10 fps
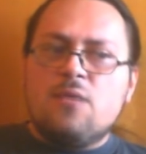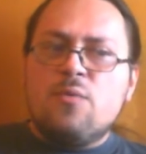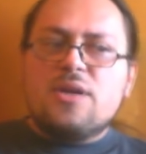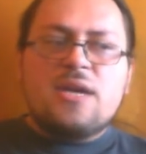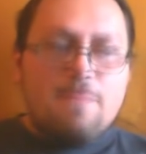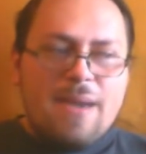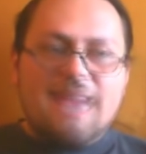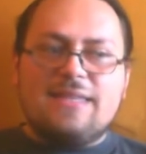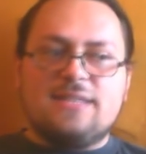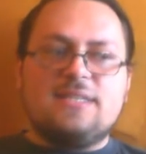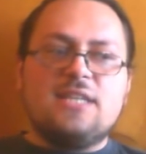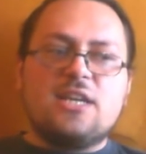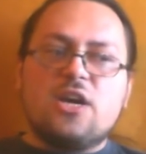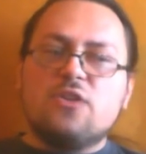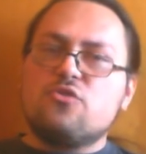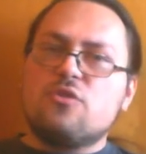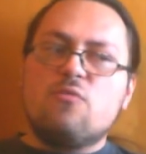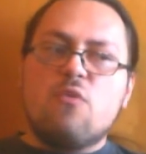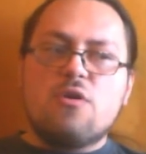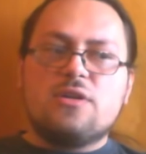We're combatants in a
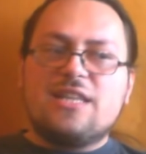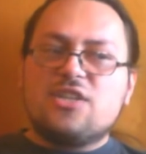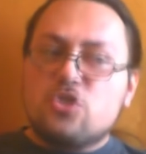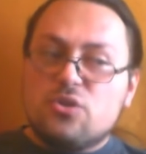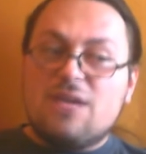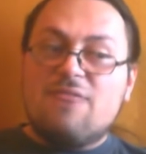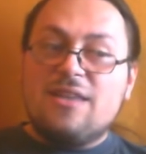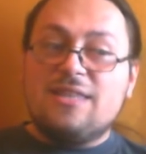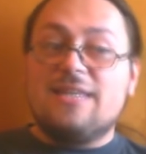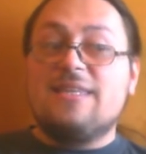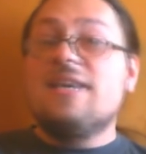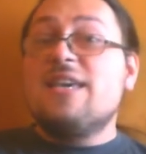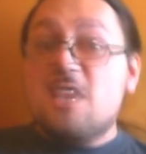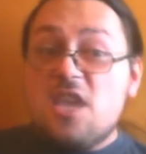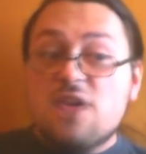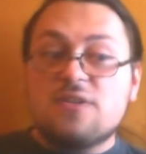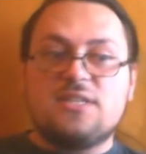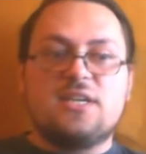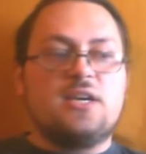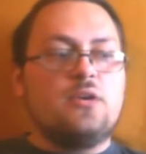cultural war that should have ended
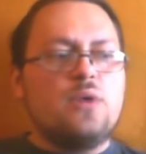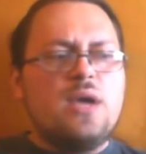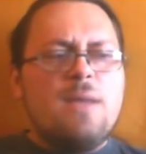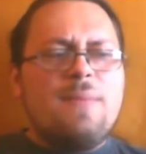years ago.